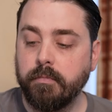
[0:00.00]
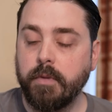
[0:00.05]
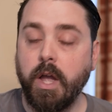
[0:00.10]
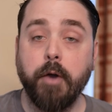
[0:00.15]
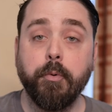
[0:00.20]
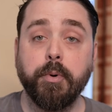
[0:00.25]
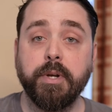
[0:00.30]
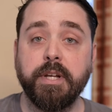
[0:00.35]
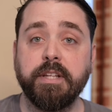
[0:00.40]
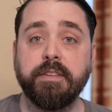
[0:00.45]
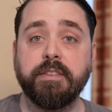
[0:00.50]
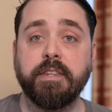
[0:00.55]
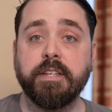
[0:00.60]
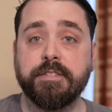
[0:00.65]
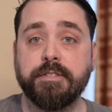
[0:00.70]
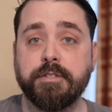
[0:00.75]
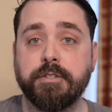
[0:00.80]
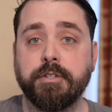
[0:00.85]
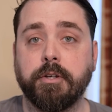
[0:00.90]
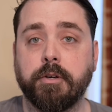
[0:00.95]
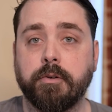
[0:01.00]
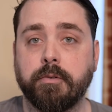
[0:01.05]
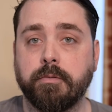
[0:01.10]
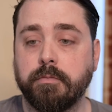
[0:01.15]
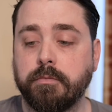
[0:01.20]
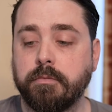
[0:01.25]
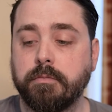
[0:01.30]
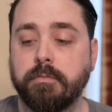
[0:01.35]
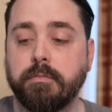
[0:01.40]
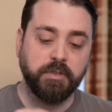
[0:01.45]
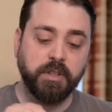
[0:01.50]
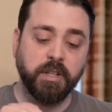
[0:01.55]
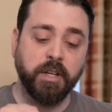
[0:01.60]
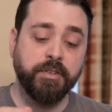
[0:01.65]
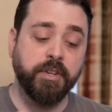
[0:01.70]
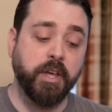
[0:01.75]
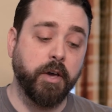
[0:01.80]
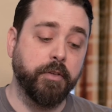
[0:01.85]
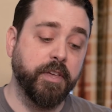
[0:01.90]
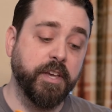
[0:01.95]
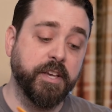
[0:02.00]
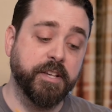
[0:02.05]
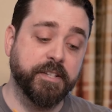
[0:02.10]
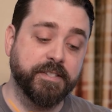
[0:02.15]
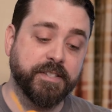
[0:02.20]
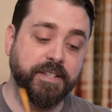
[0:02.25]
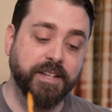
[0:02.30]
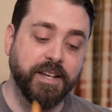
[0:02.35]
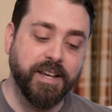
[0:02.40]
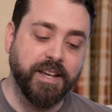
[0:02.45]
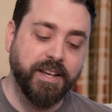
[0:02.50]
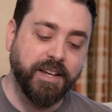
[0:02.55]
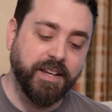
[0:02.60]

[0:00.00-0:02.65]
I would eat this too. Now this